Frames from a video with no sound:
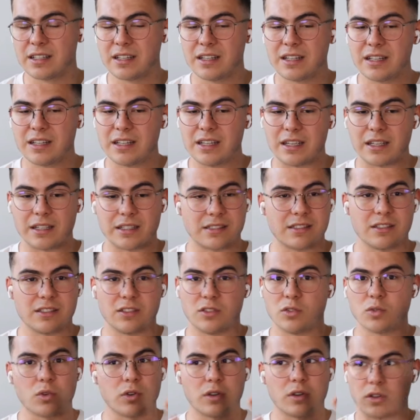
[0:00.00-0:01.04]
is
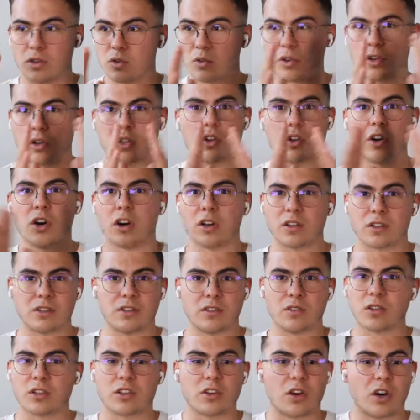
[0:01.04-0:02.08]
you're a
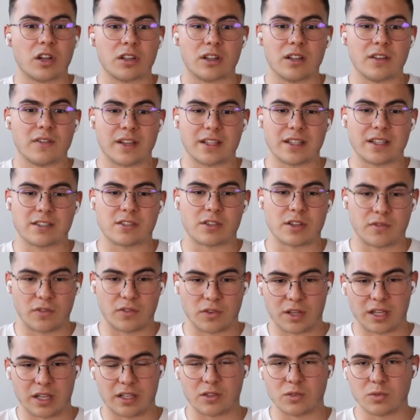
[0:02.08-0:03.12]
god investor if you
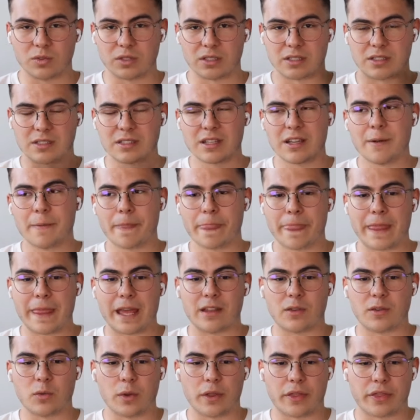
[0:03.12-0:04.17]
can do this. And
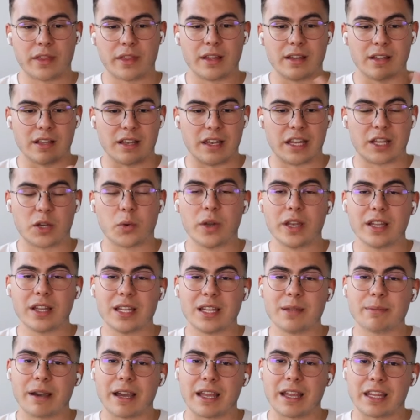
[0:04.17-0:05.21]
with liquidity
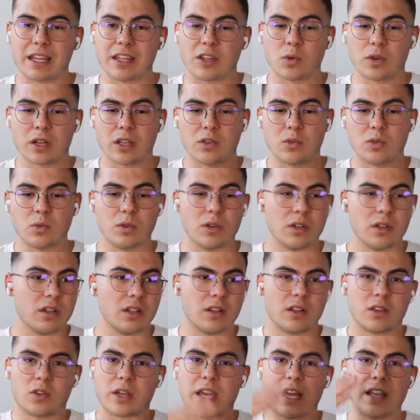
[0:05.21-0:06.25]
mining, you can do
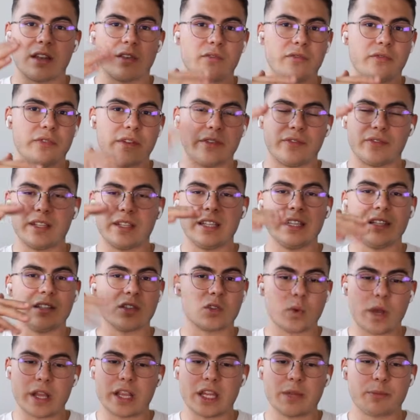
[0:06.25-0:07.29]
10, 15,
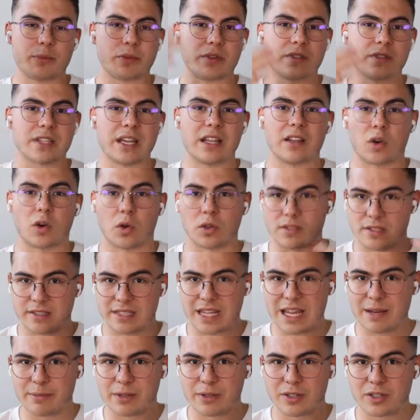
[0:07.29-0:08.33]
20% on
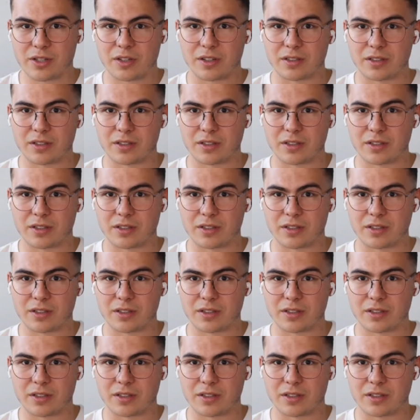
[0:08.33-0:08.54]
stable coins.